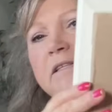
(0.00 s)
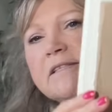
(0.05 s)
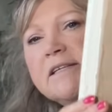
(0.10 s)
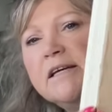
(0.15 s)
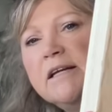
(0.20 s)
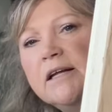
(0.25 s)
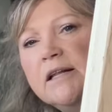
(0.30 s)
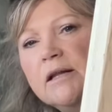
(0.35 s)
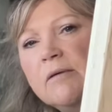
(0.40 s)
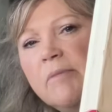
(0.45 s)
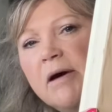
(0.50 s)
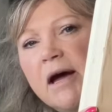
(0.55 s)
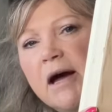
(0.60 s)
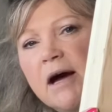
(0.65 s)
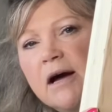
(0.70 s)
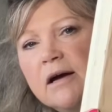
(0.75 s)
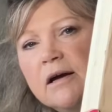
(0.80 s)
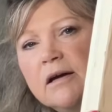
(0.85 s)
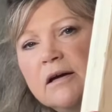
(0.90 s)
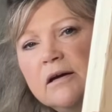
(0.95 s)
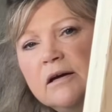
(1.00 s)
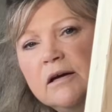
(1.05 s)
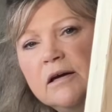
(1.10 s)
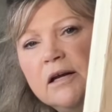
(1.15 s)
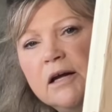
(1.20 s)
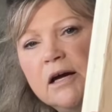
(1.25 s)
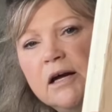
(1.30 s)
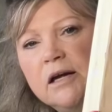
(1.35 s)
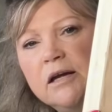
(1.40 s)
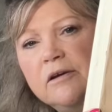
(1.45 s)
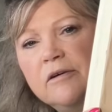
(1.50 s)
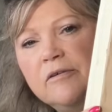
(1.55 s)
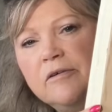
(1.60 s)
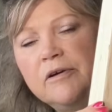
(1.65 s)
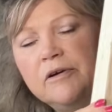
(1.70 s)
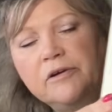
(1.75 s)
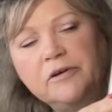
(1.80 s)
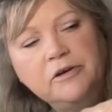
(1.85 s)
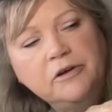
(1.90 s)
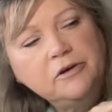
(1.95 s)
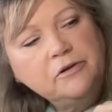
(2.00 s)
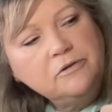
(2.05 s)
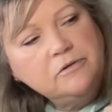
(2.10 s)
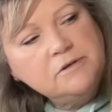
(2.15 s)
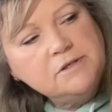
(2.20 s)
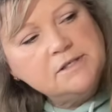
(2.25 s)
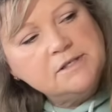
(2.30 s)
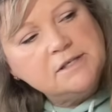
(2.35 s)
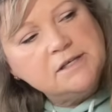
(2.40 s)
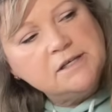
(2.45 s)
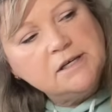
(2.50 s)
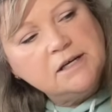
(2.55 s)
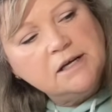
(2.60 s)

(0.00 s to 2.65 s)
in the back, and I used